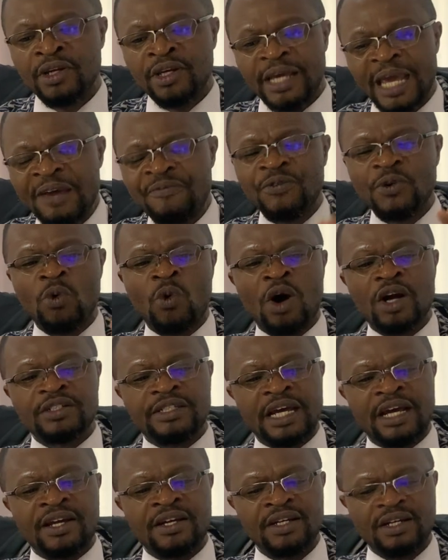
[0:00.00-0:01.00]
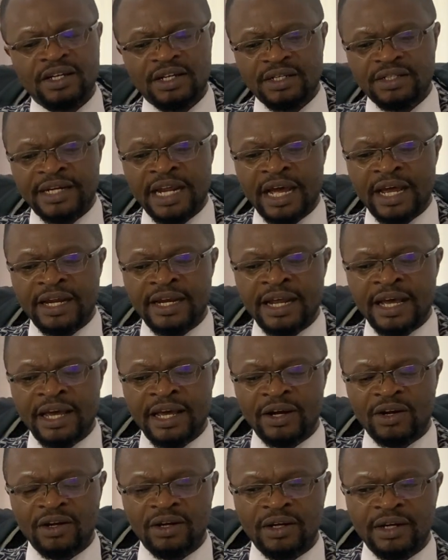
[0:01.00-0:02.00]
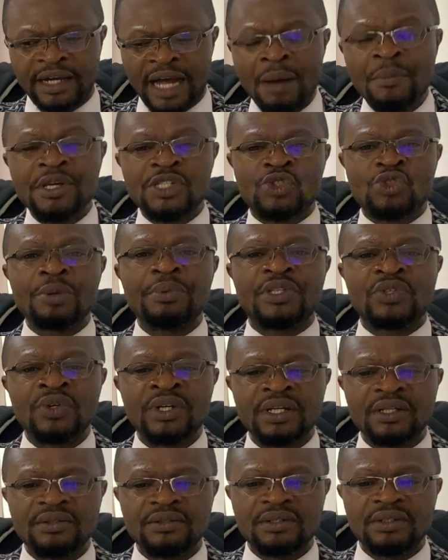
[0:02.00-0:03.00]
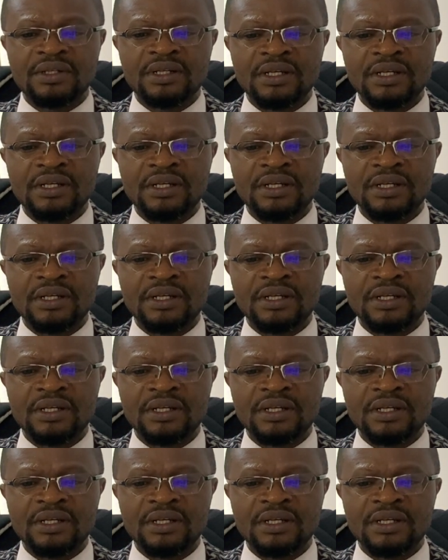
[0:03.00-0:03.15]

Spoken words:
If you want the chemistry between